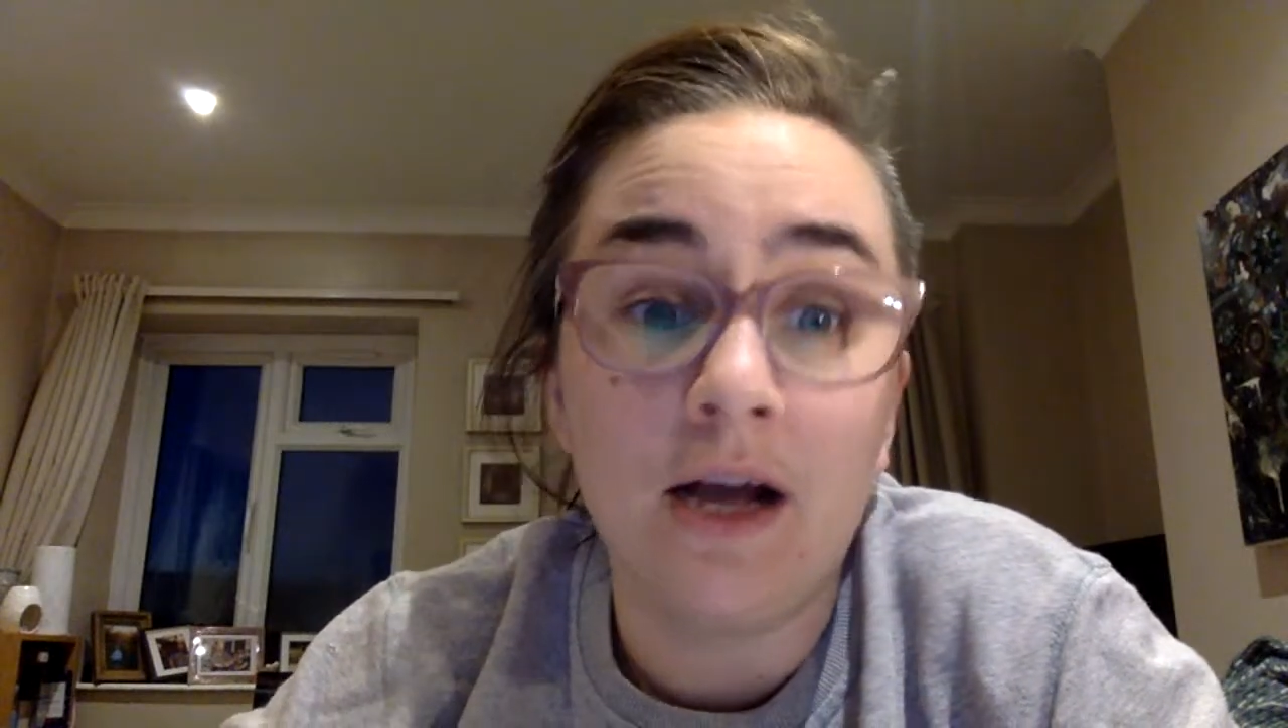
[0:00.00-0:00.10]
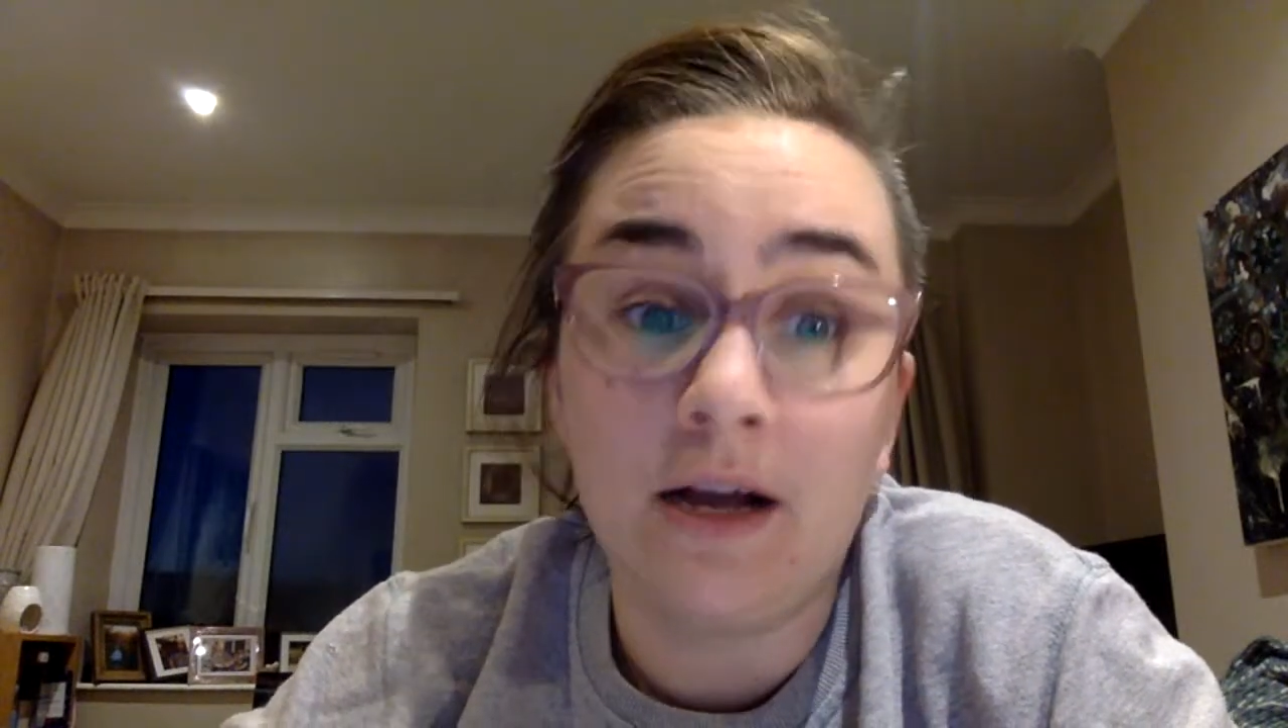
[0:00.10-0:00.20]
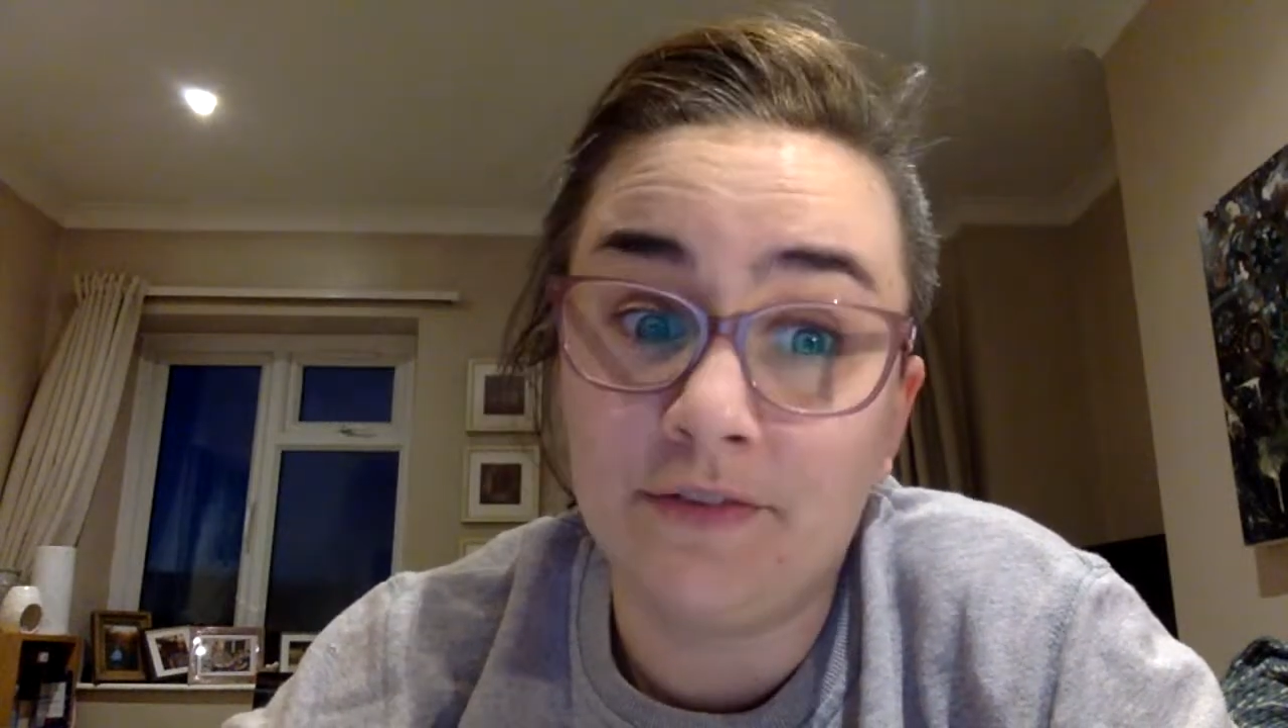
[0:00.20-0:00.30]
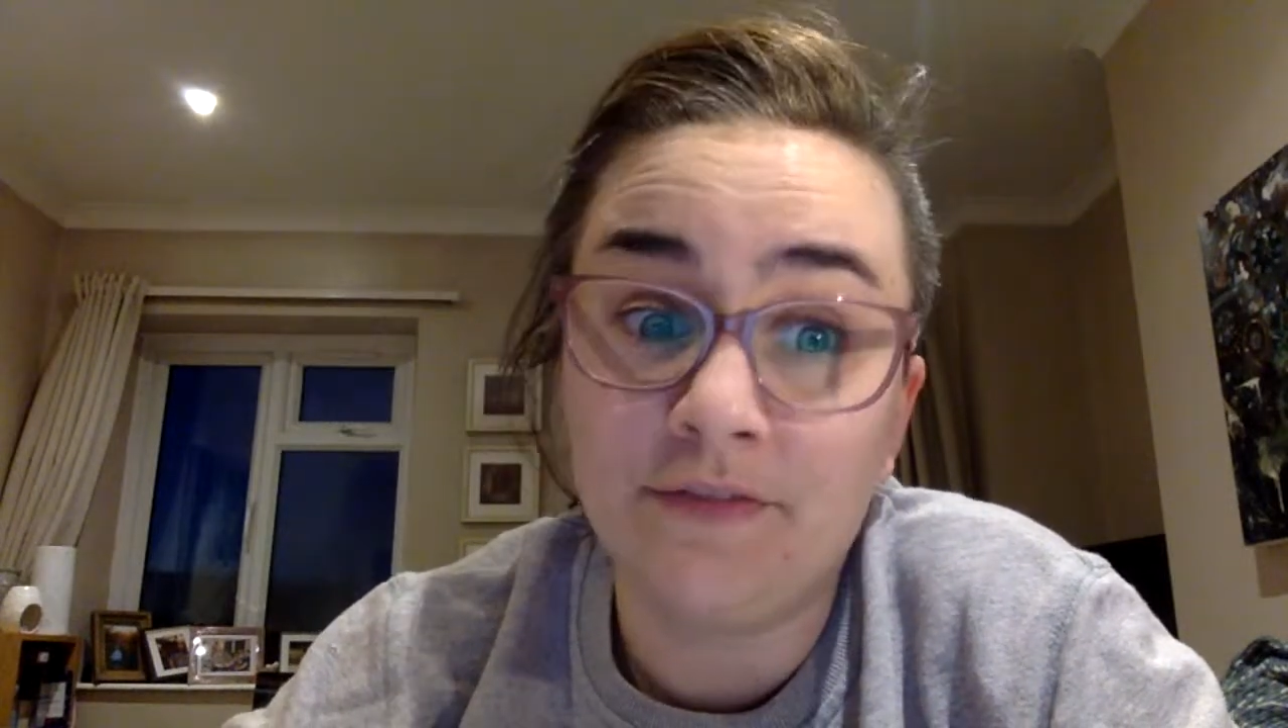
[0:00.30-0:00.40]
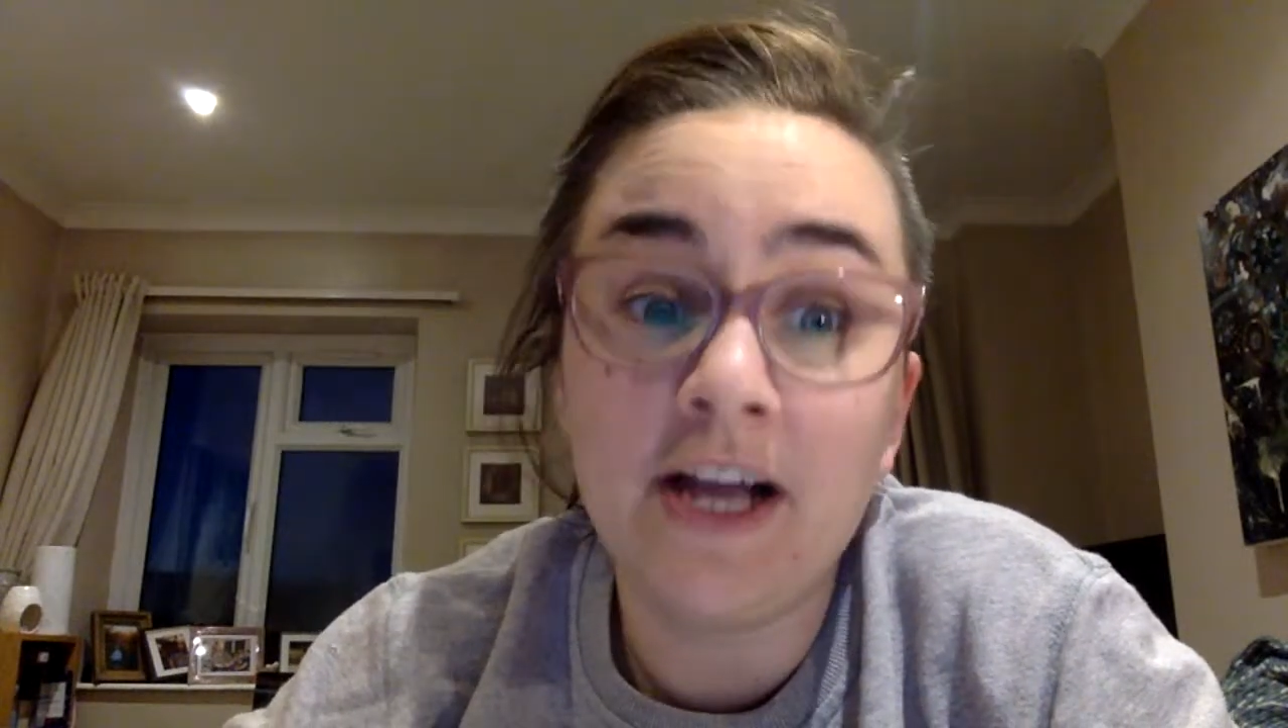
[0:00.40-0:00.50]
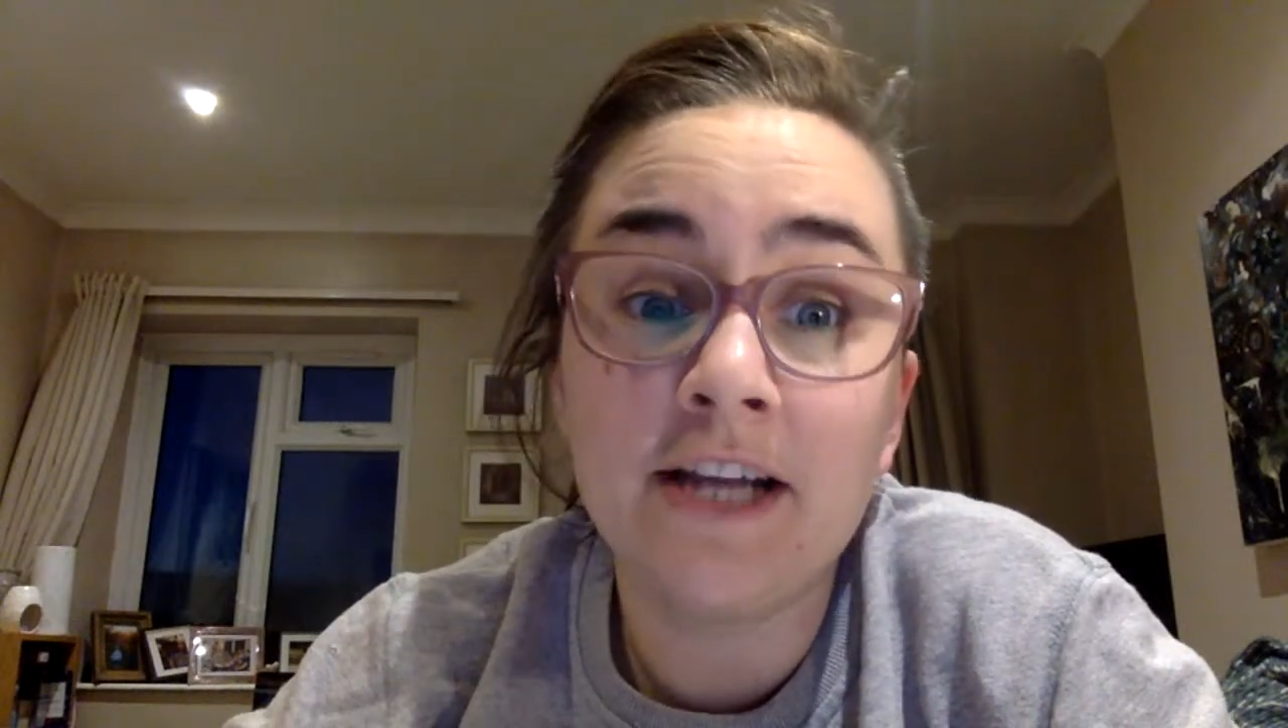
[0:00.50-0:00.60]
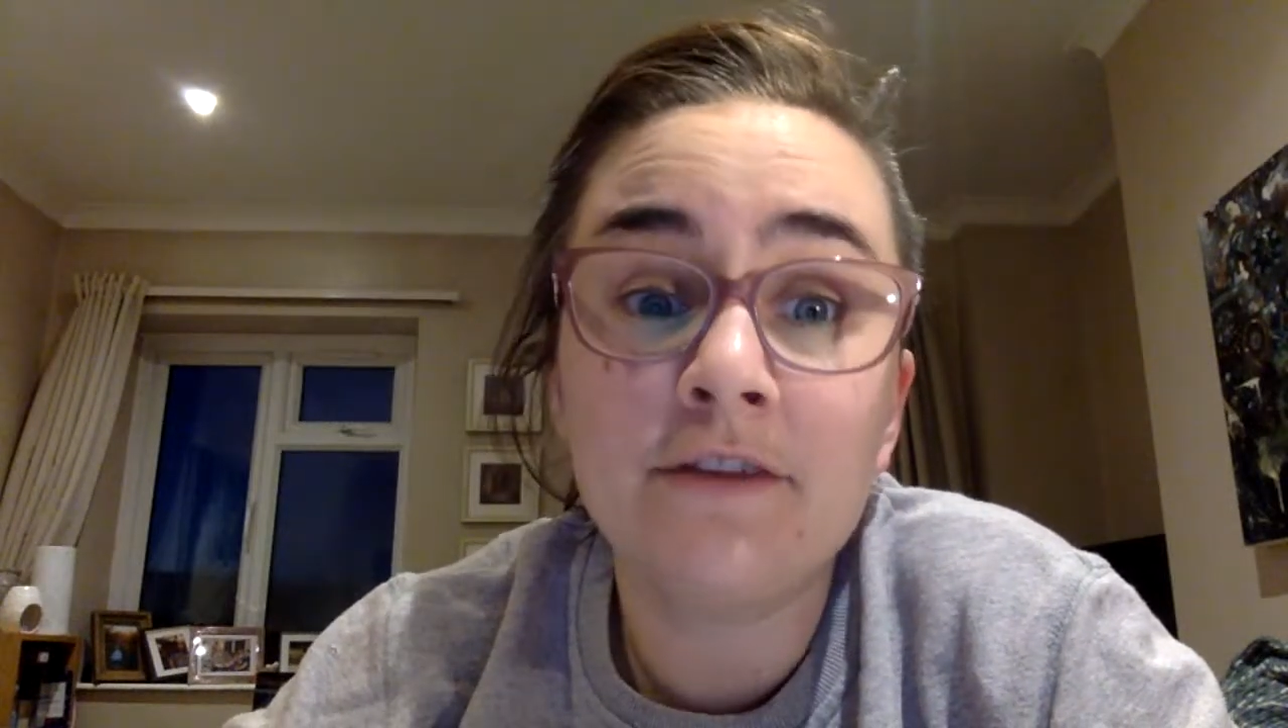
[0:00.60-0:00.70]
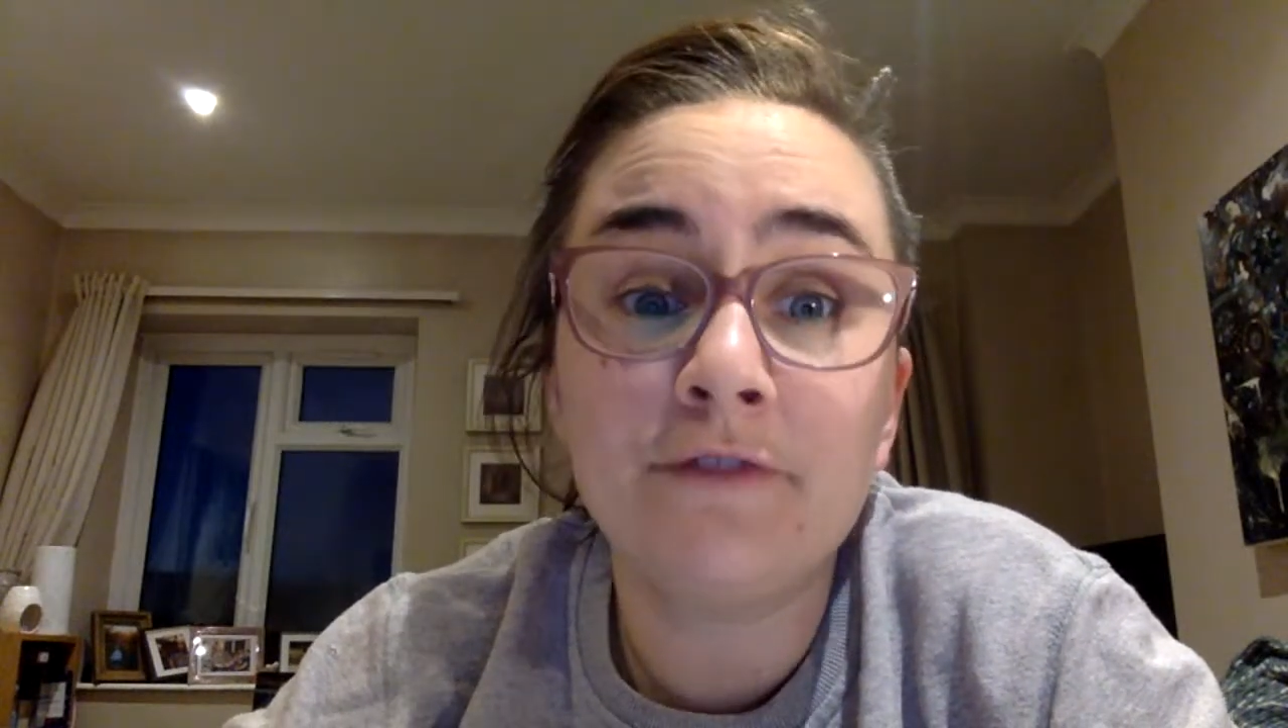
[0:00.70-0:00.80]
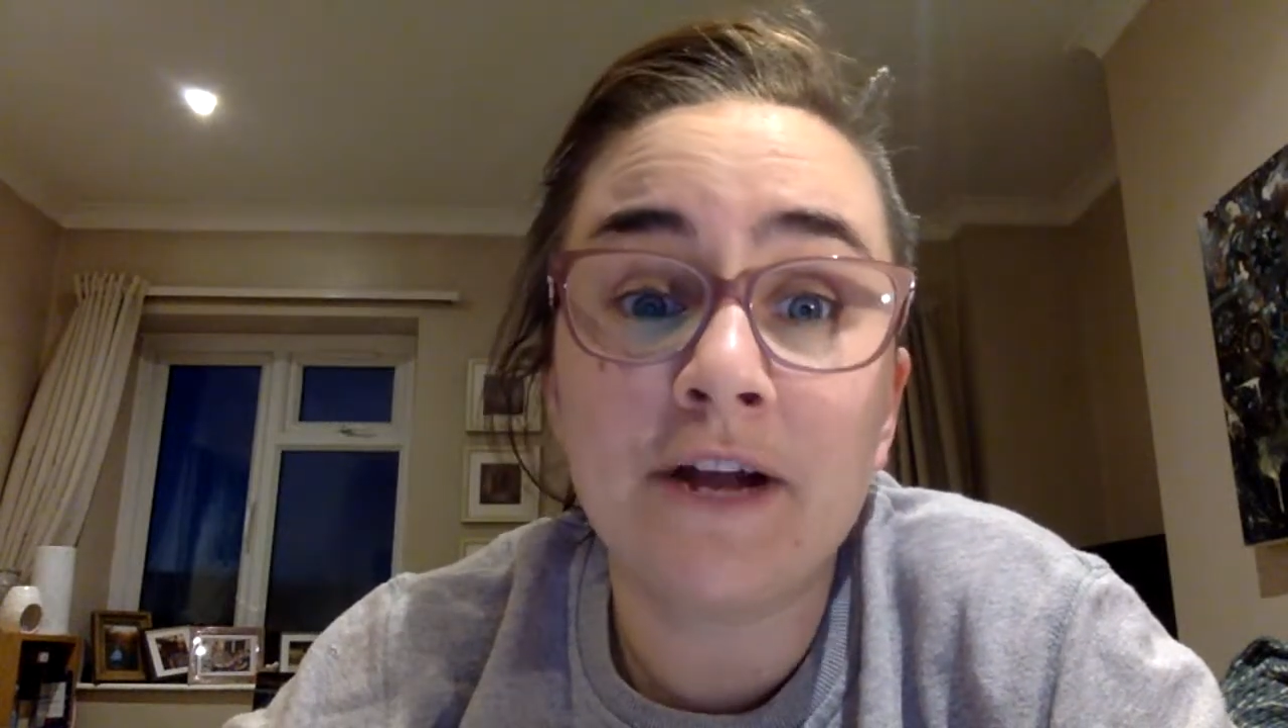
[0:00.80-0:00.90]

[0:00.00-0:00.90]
I've invited